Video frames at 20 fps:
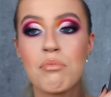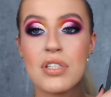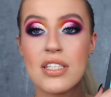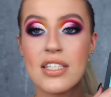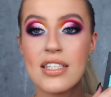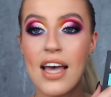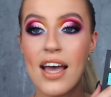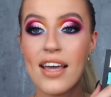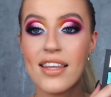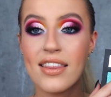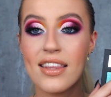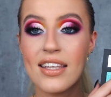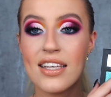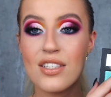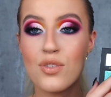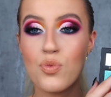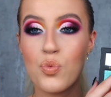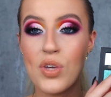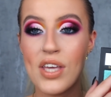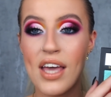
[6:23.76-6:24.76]
Besides
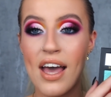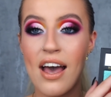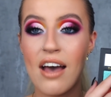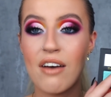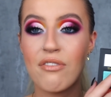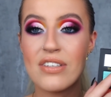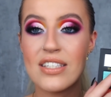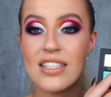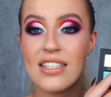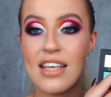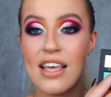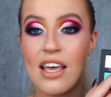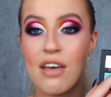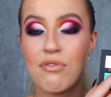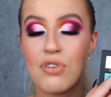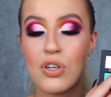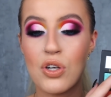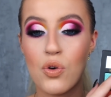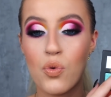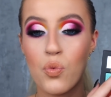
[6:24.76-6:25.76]
this, we have
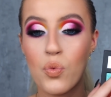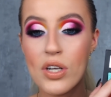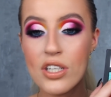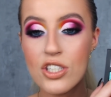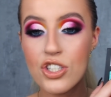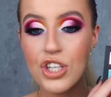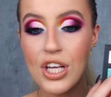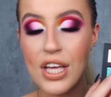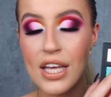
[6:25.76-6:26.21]
Savior, which